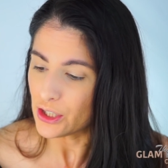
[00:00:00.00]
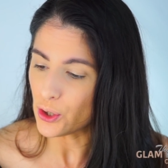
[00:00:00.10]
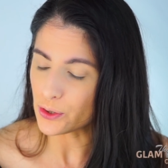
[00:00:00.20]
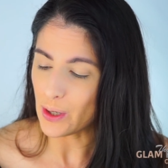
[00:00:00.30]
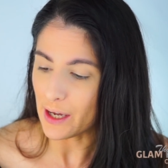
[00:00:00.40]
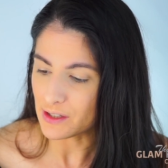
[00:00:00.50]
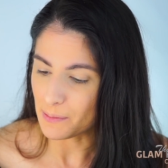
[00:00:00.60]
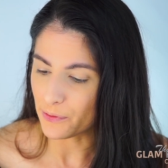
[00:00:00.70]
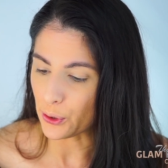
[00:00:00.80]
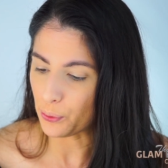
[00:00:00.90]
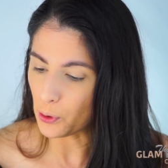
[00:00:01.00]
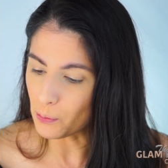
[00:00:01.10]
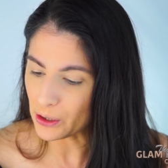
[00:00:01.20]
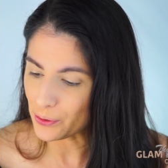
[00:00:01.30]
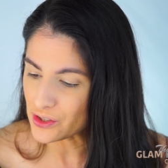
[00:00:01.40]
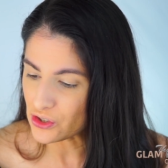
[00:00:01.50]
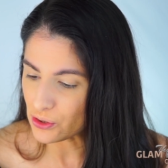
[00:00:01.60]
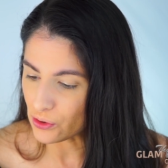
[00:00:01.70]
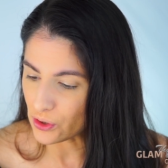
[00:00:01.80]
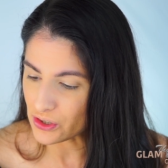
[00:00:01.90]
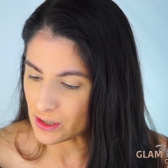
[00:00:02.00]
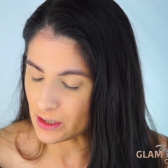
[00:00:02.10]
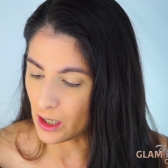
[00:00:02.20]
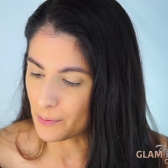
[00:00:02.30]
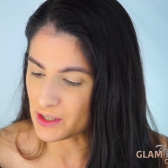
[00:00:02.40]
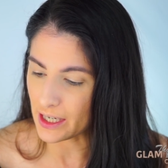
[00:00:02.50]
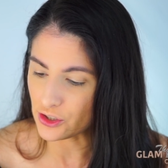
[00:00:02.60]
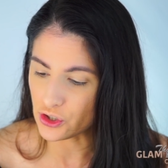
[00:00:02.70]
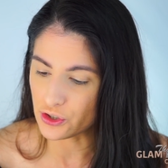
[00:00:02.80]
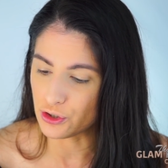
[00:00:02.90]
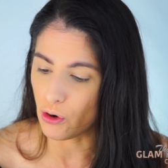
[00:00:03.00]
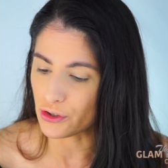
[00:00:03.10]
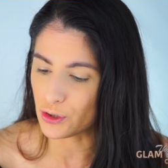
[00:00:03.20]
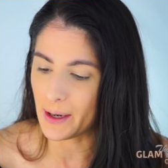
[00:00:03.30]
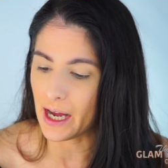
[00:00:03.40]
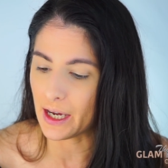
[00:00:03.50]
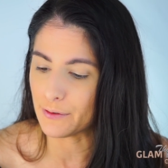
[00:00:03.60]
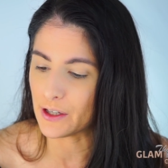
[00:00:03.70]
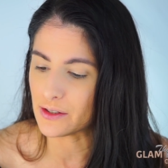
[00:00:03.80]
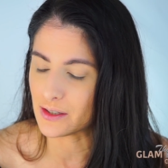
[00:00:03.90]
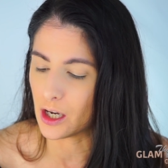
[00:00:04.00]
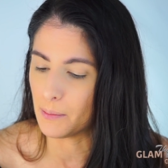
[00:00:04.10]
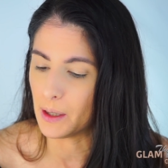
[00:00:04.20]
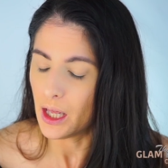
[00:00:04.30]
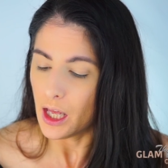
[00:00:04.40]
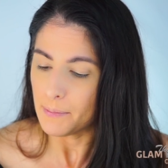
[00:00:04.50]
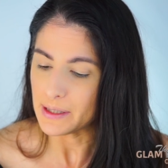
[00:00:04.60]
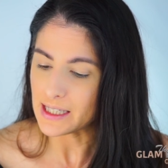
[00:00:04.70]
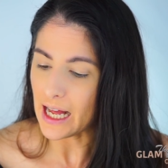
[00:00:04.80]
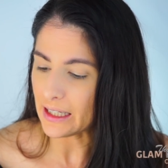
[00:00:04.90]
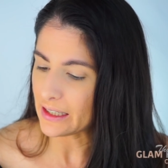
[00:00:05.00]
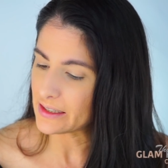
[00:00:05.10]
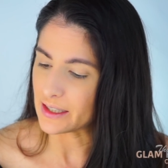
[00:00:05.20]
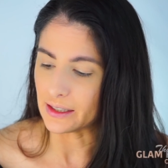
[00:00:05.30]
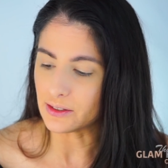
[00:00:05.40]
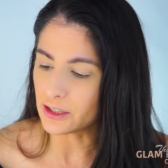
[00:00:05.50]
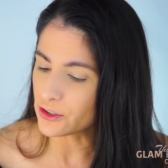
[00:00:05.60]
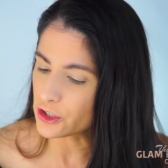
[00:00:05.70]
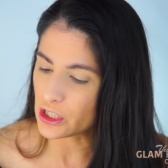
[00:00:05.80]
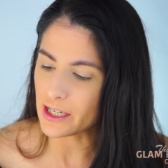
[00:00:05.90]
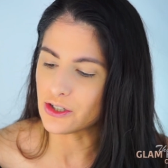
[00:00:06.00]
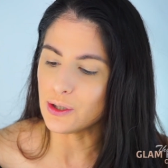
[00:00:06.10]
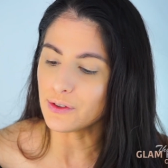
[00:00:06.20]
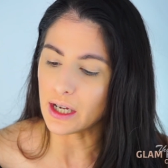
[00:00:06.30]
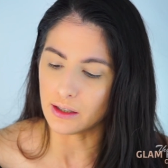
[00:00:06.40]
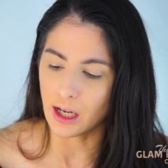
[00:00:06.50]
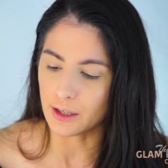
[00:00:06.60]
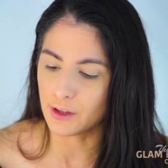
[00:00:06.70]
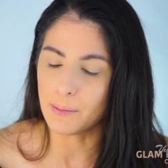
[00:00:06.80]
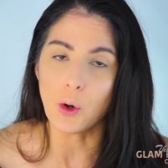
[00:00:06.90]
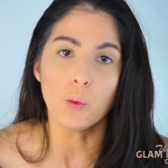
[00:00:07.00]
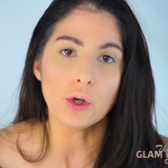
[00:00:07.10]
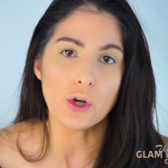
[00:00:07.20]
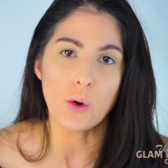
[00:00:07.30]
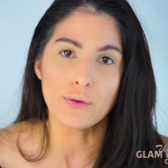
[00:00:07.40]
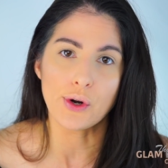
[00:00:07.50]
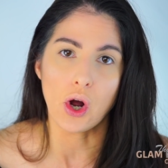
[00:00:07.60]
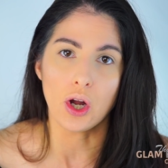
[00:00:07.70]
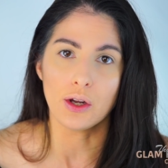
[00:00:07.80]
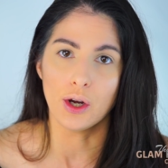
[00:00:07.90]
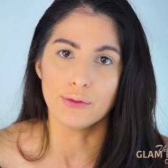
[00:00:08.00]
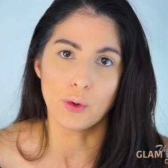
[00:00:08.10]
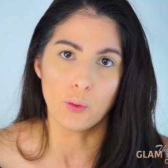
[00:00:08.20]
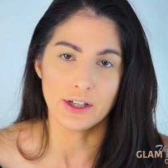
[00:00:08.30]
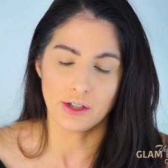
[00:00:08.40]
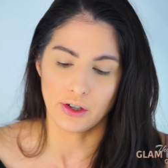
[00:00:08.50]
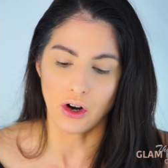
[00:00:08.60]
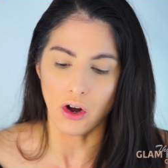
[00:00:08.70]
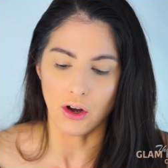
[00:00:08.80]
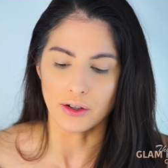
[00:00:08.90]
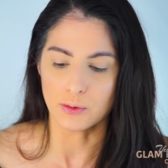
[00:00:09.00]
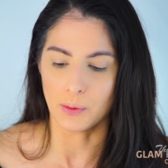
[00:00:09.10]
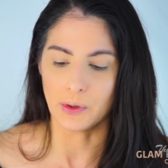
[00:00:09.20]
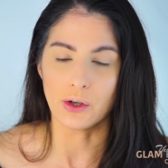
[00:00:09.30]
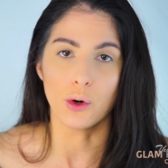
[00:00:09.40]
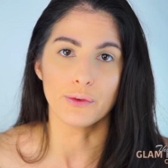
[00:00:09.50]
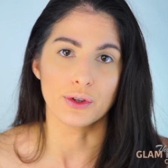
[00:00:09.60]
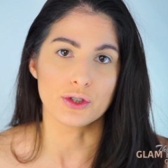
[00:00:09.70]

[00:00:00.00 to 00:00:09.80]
You also have some of her chroma crystals um, textures. You also have some metallic and glitter shades. You've got a lot of them. We'll go over all of what they're called when we go over the